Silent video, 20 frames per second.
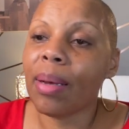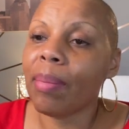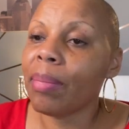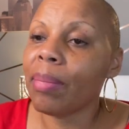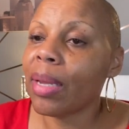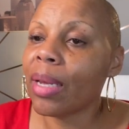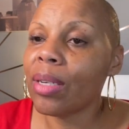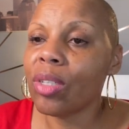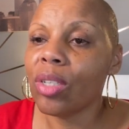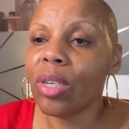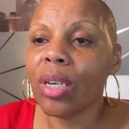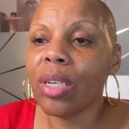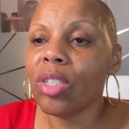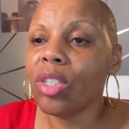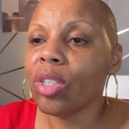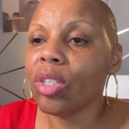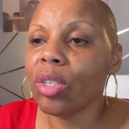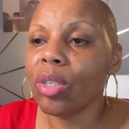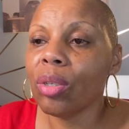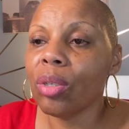I'm not
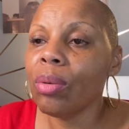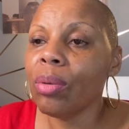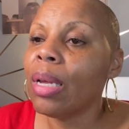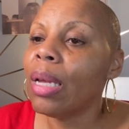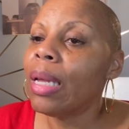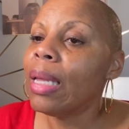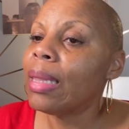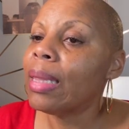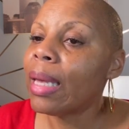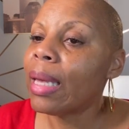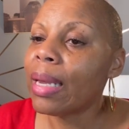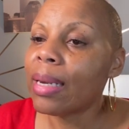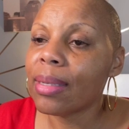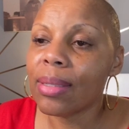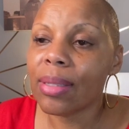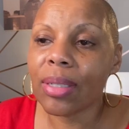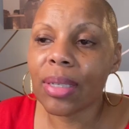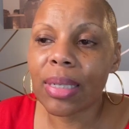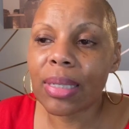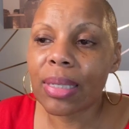judging you. That
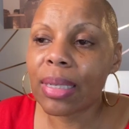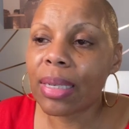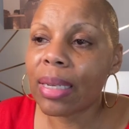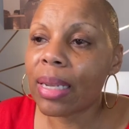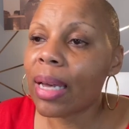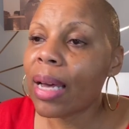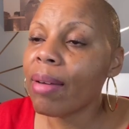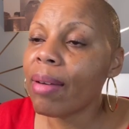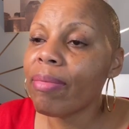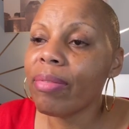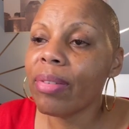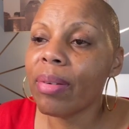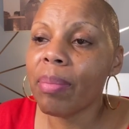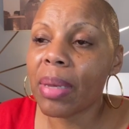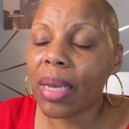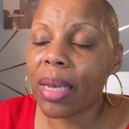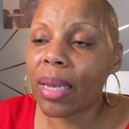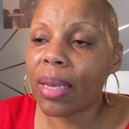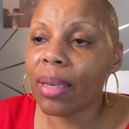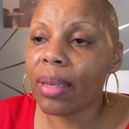is just not for
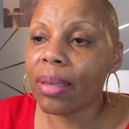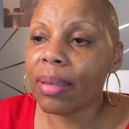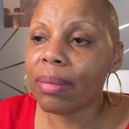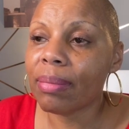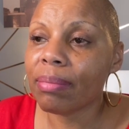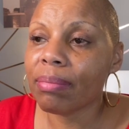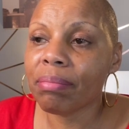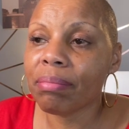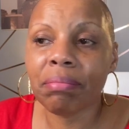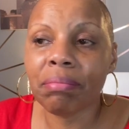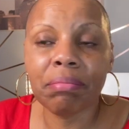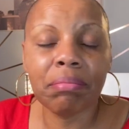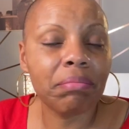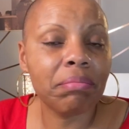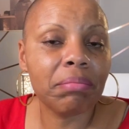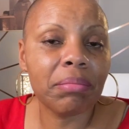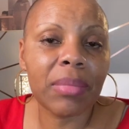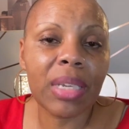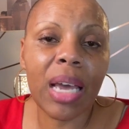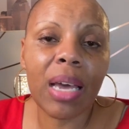me. Mm
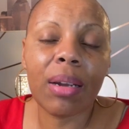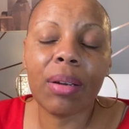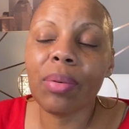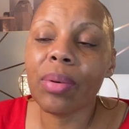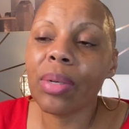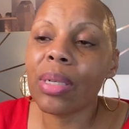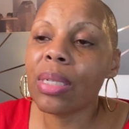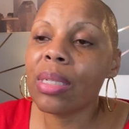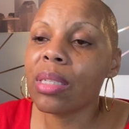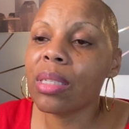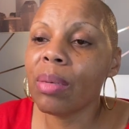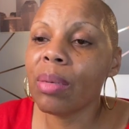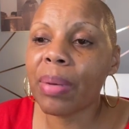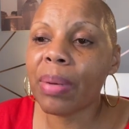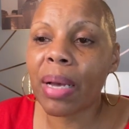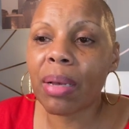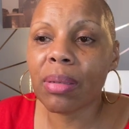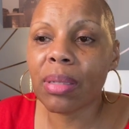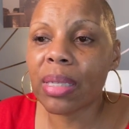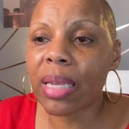-mm, I don't want to
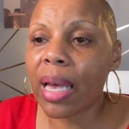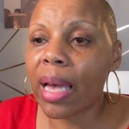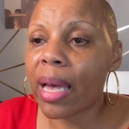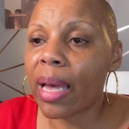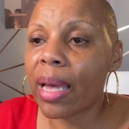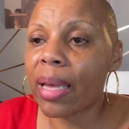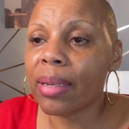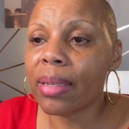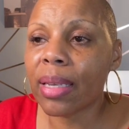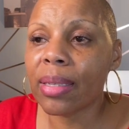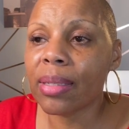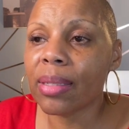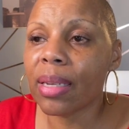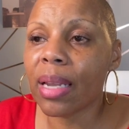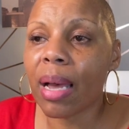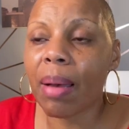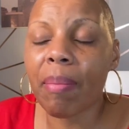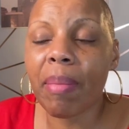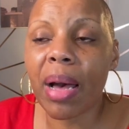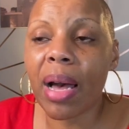sleep outside. That's
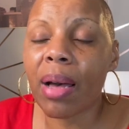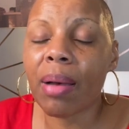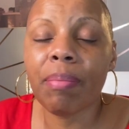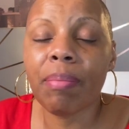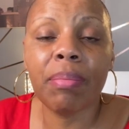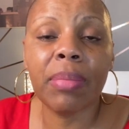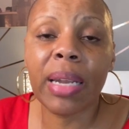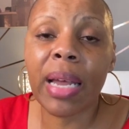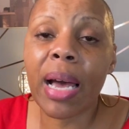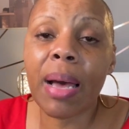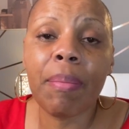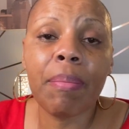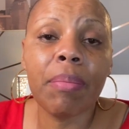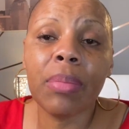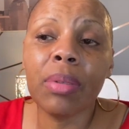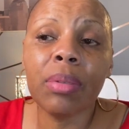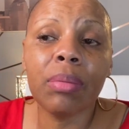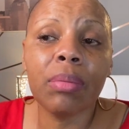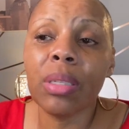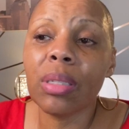not my not.
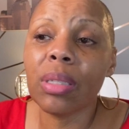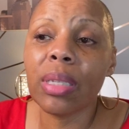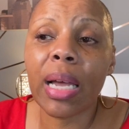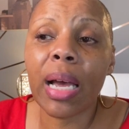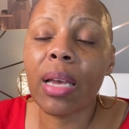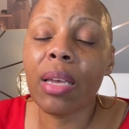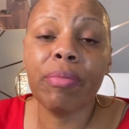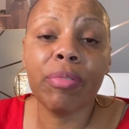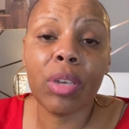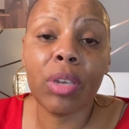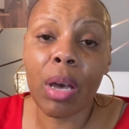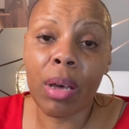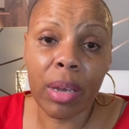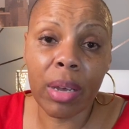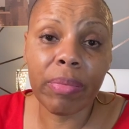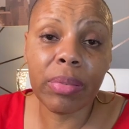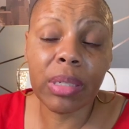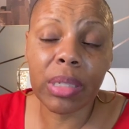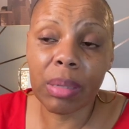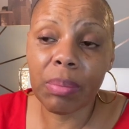It's not. If y'all
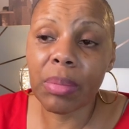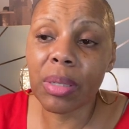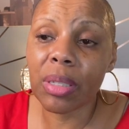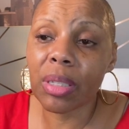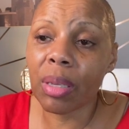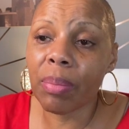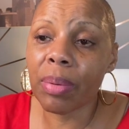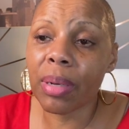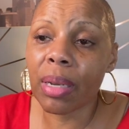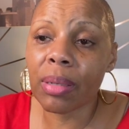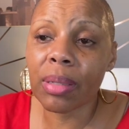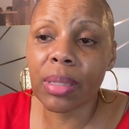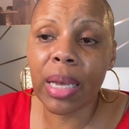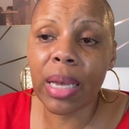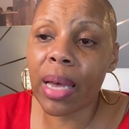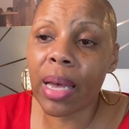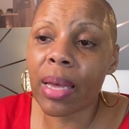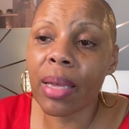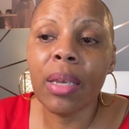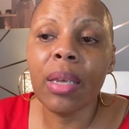ever see me sleeping
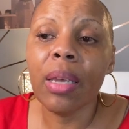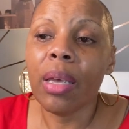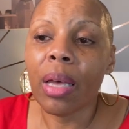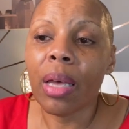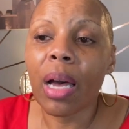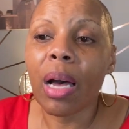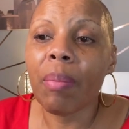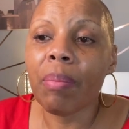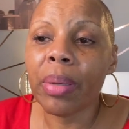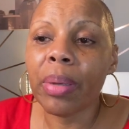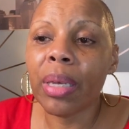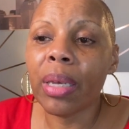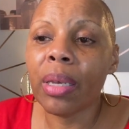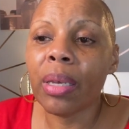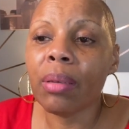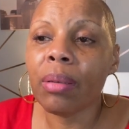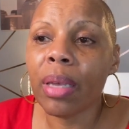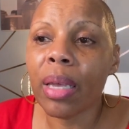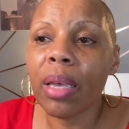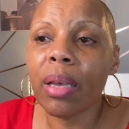outside, I'm
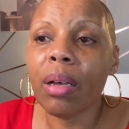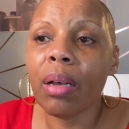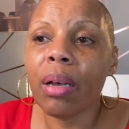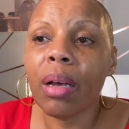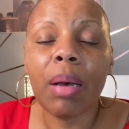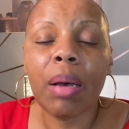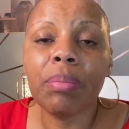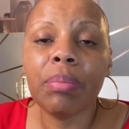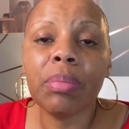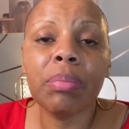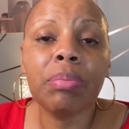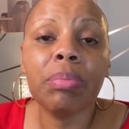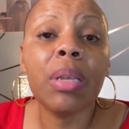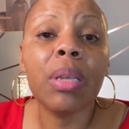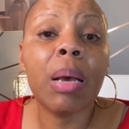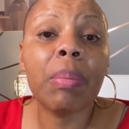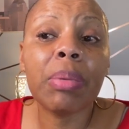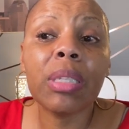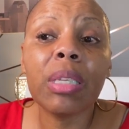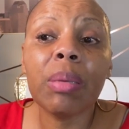being held. I'm
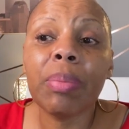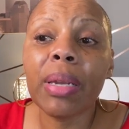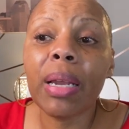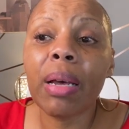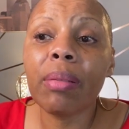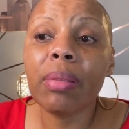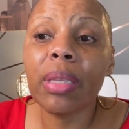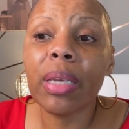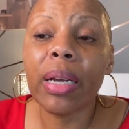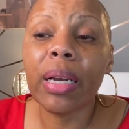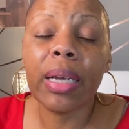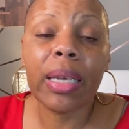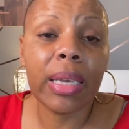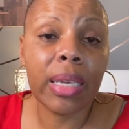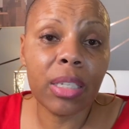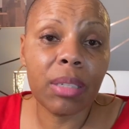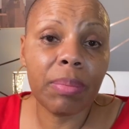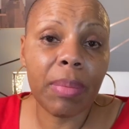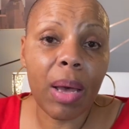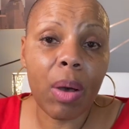I'm sleeping out there
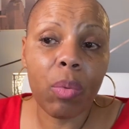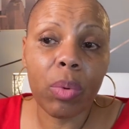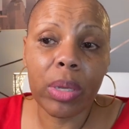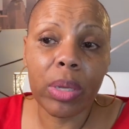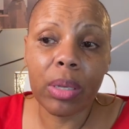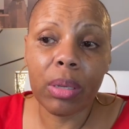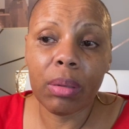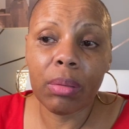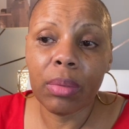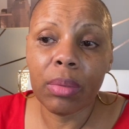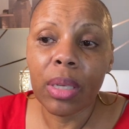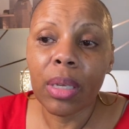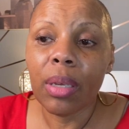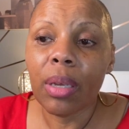against my will.